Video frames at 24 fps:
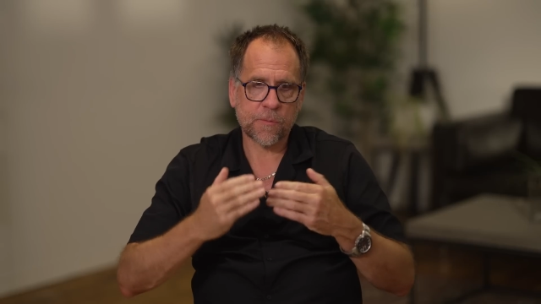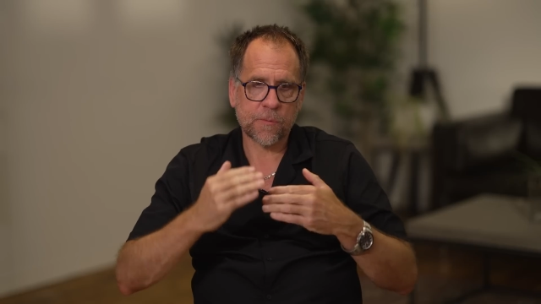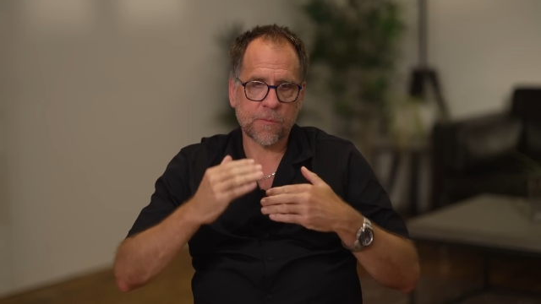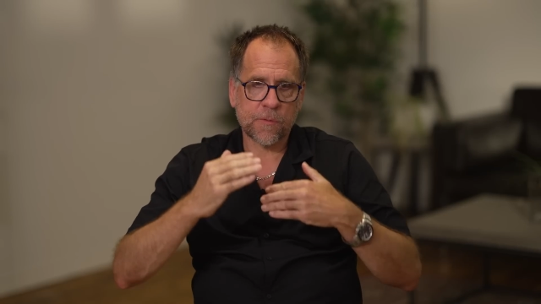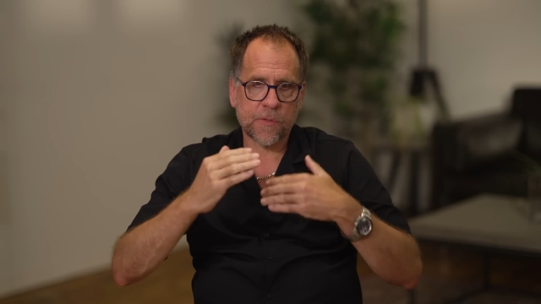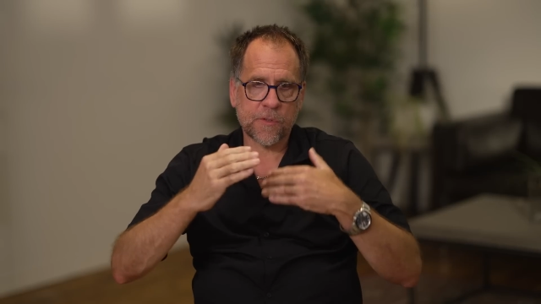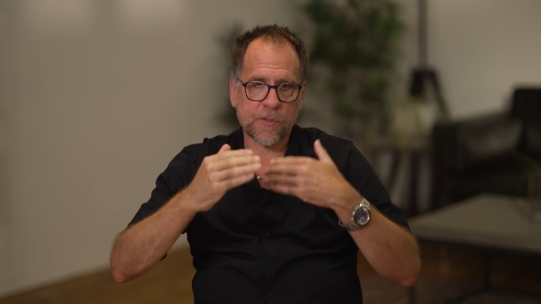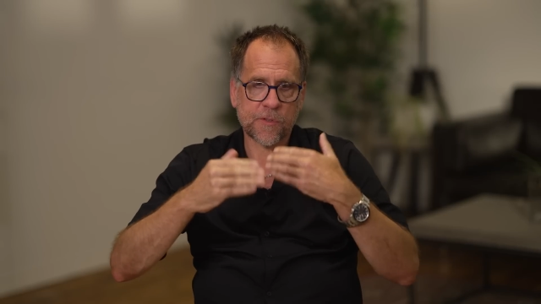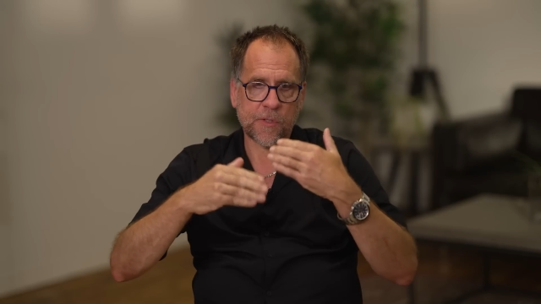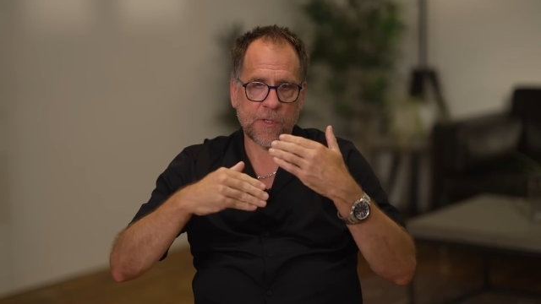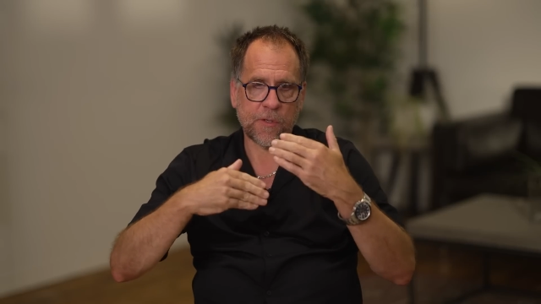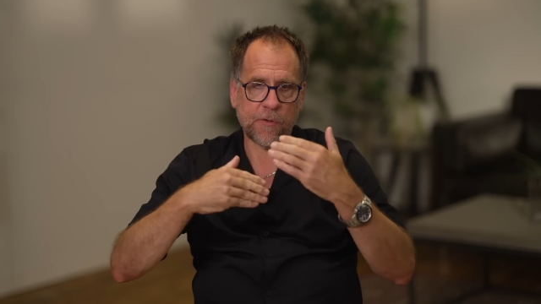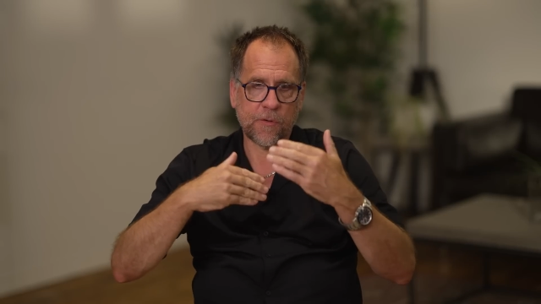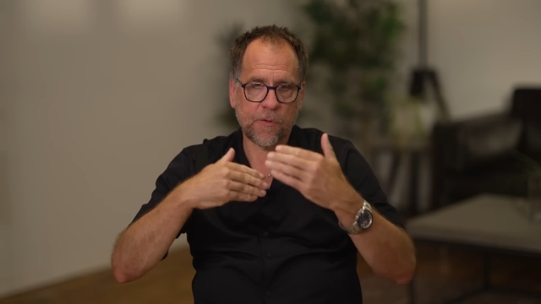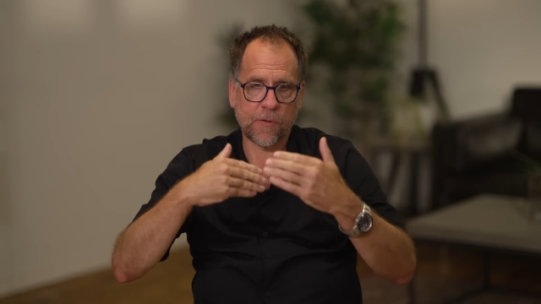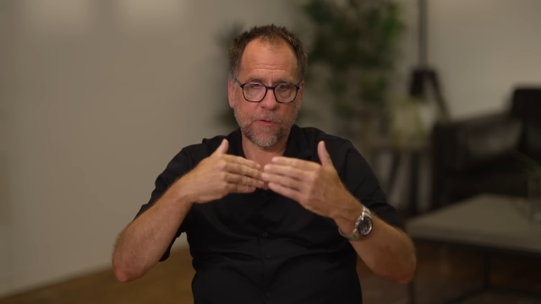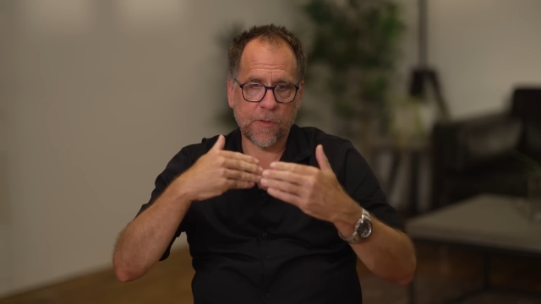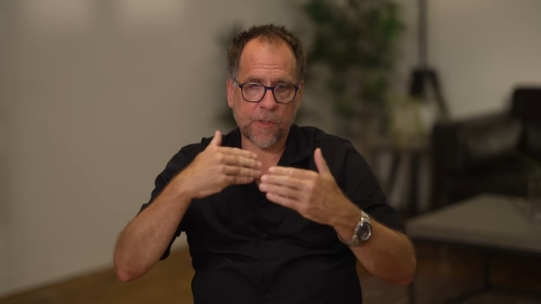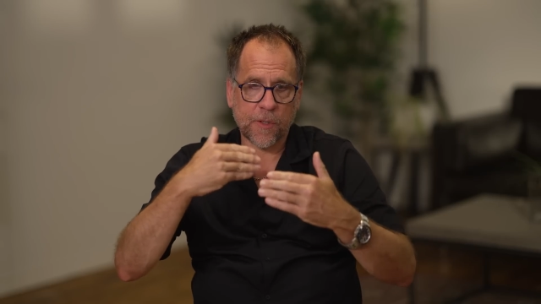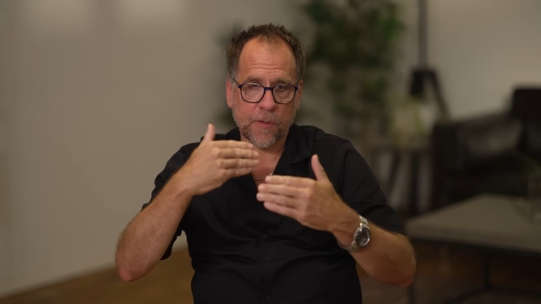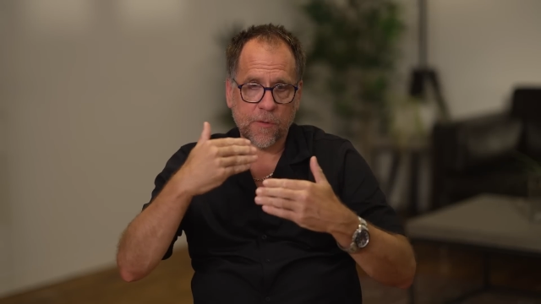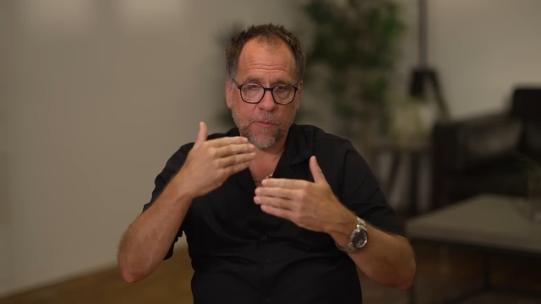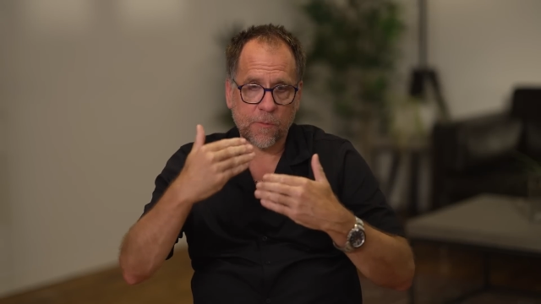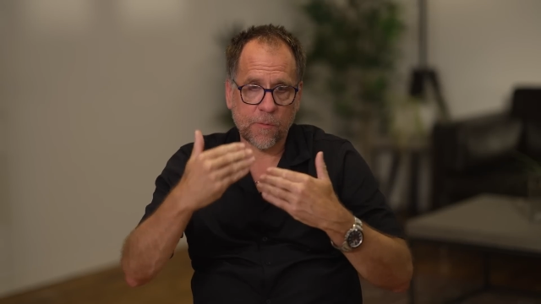the
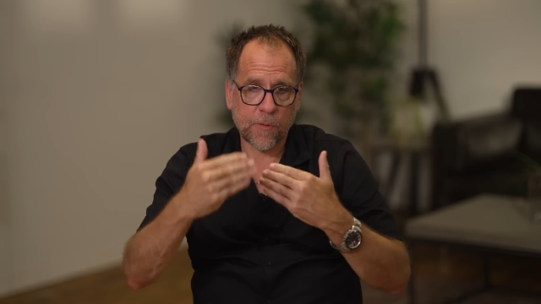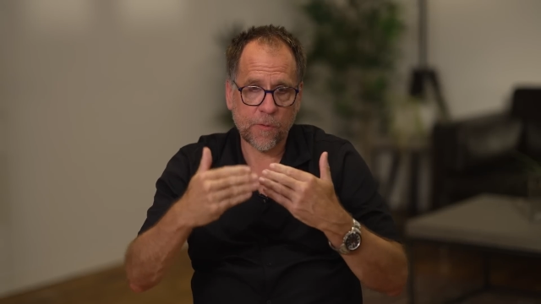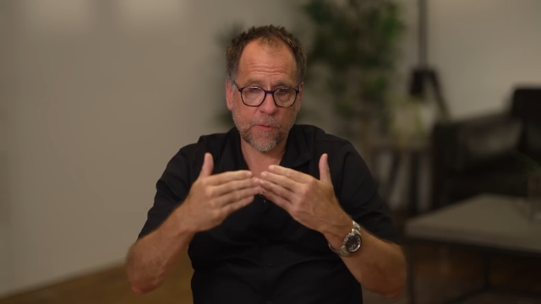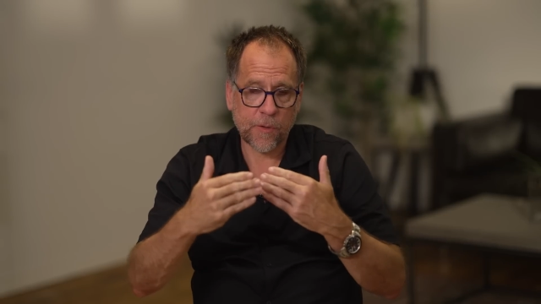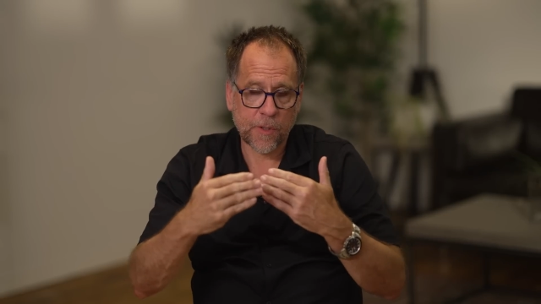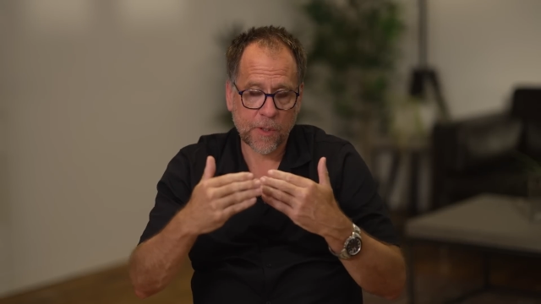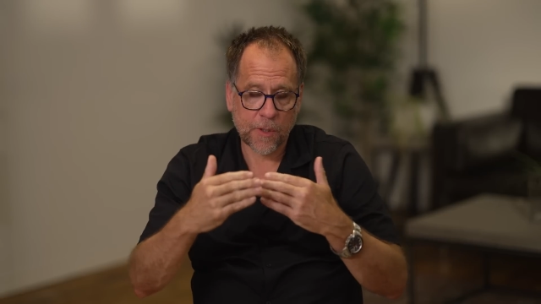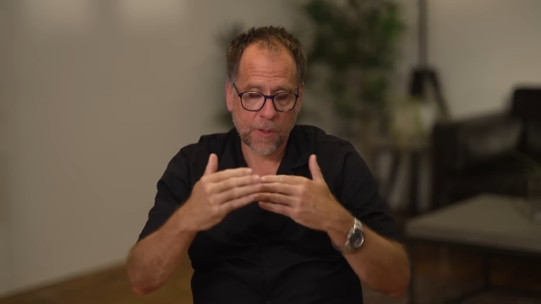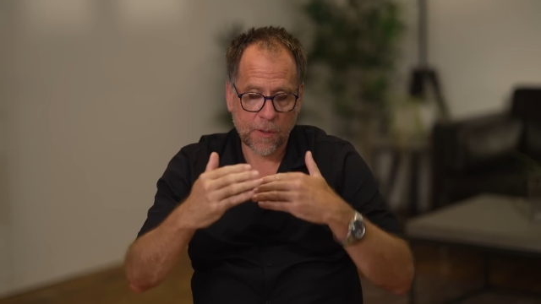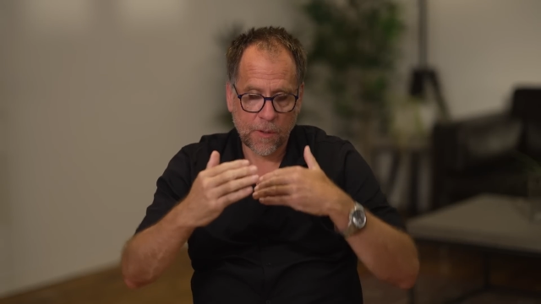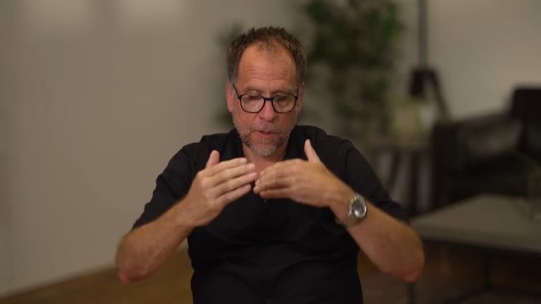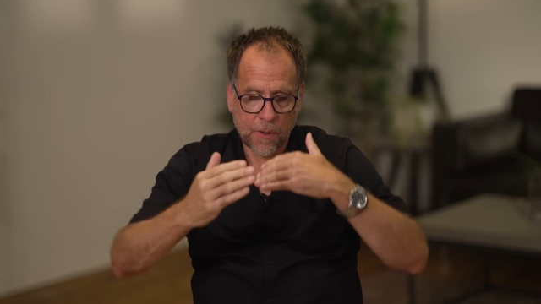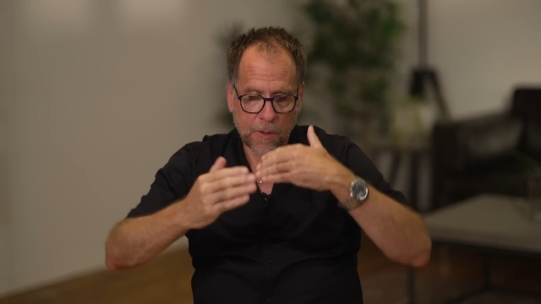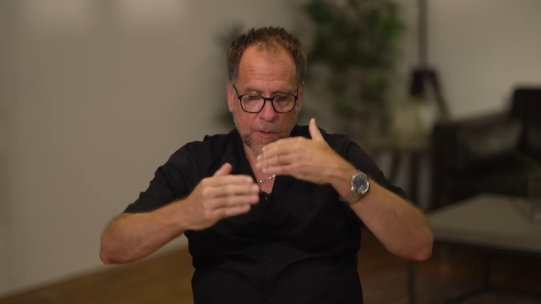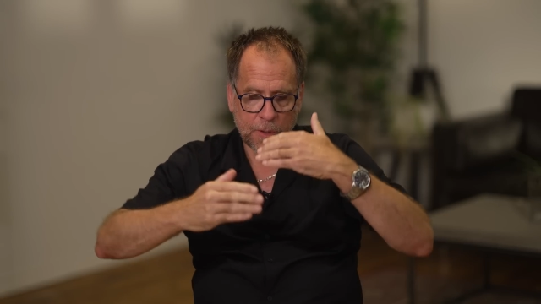centering, the rooting,